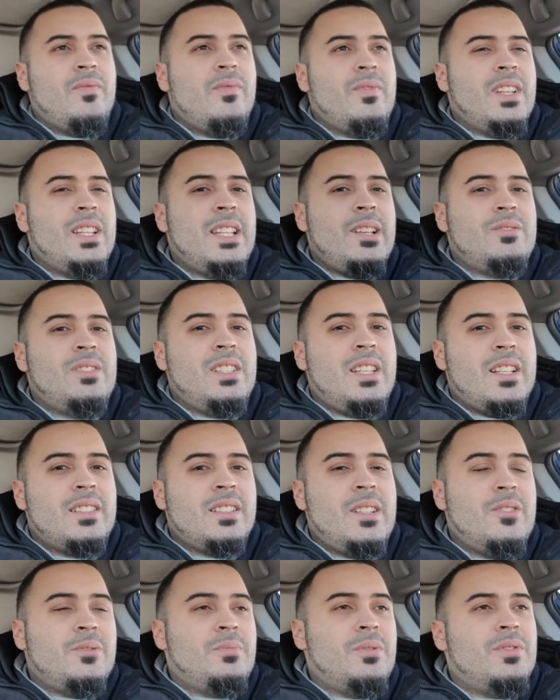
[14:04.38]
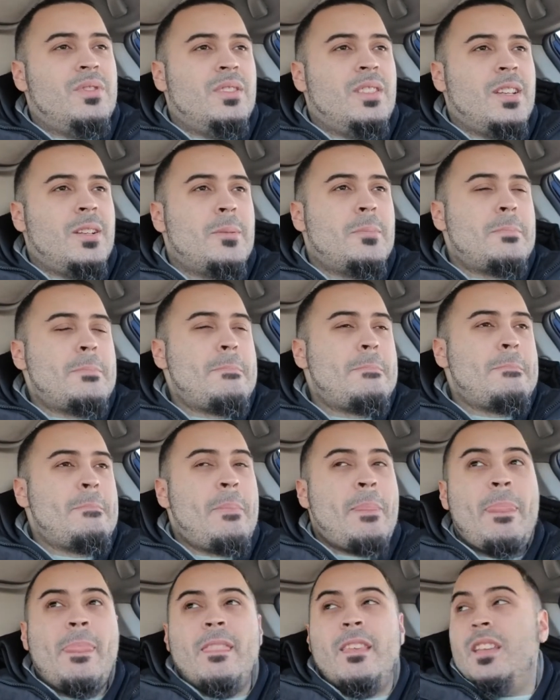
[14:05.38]
think that was the exit I was supposed to take.
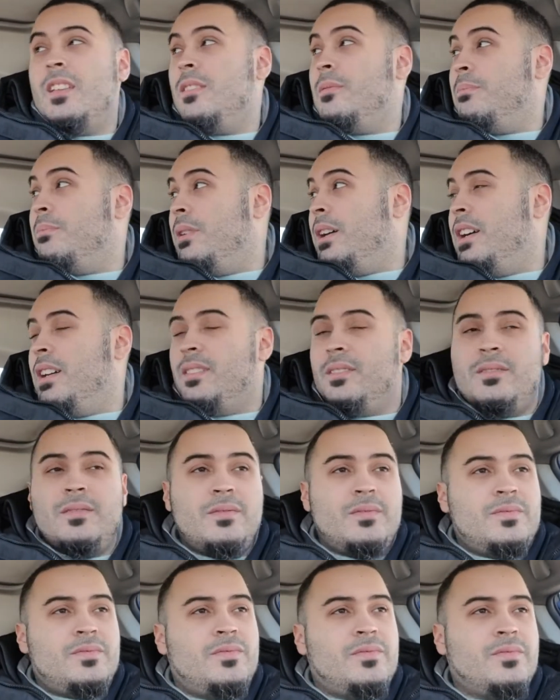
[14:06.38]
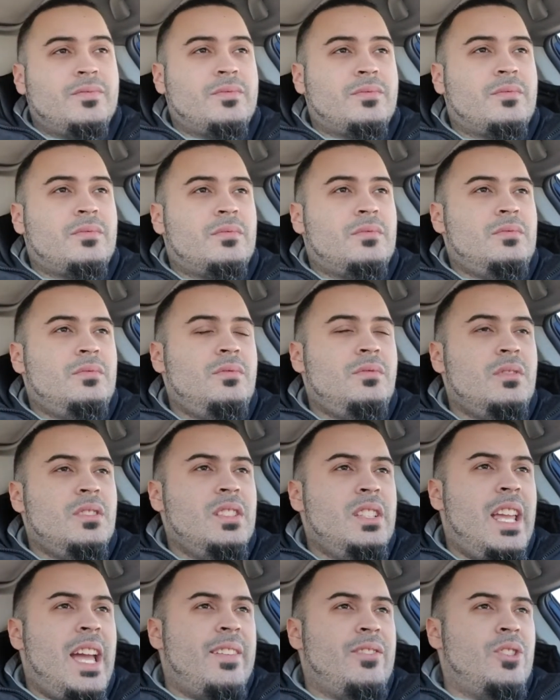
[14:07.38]
But
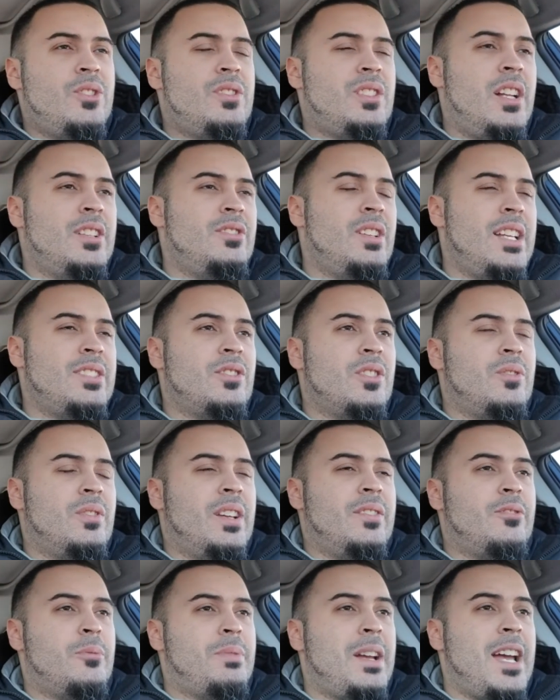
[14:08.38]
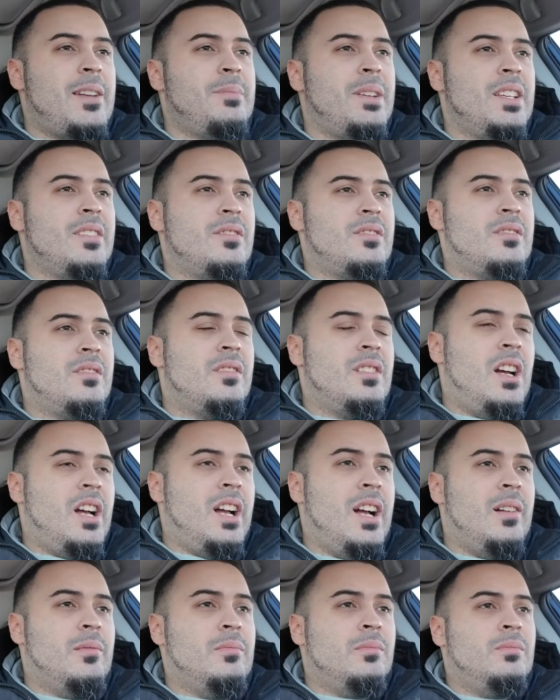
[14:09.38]
yeah, I've noticed a lot of you guys are going in for Padmes.
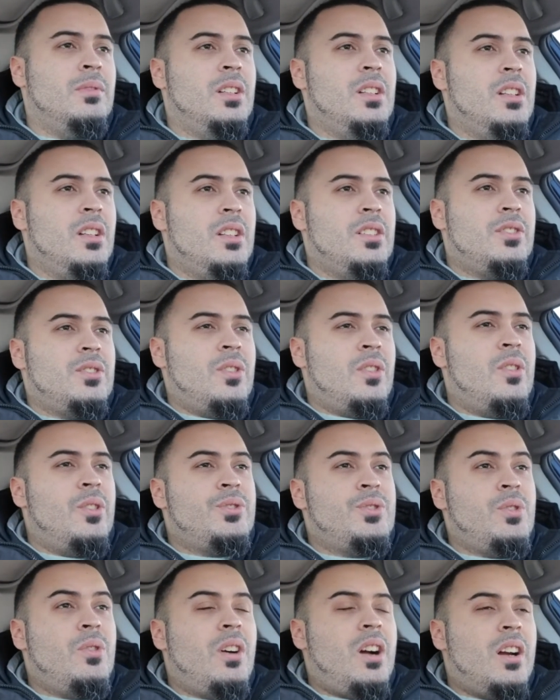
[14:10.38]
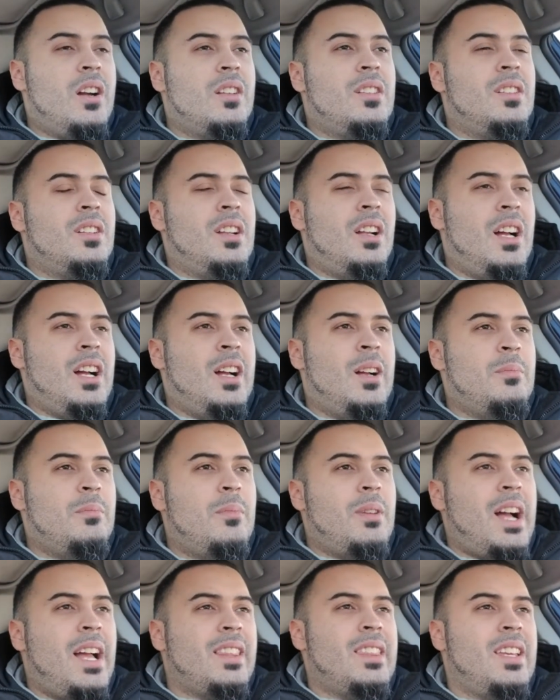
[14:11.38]
Don't go too hard.
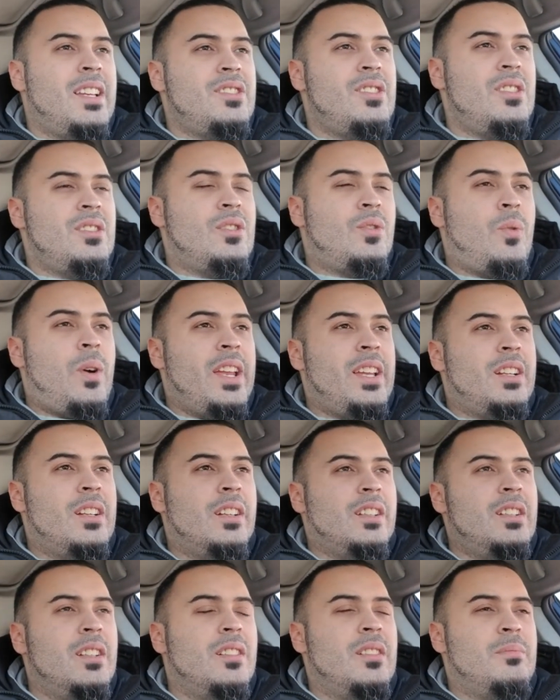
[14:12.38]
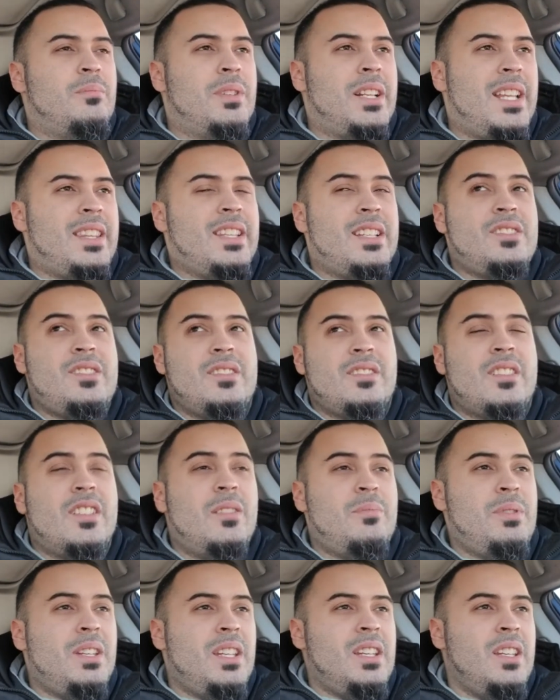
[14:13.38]
I think she's quite good, but I think she's going
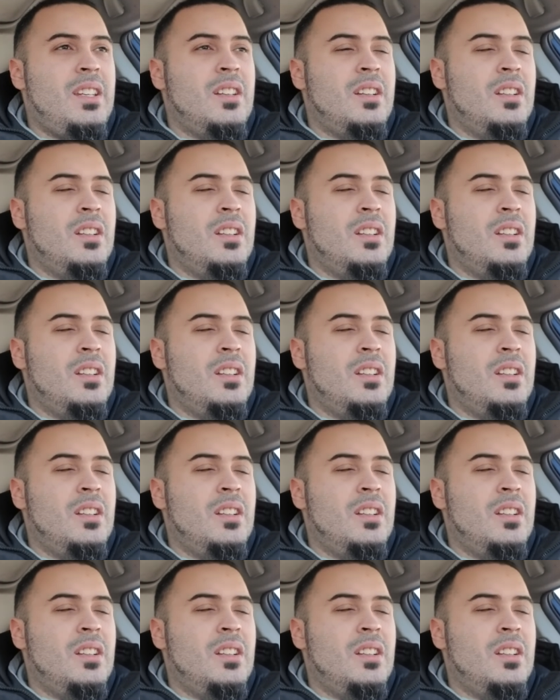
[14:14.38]
to be,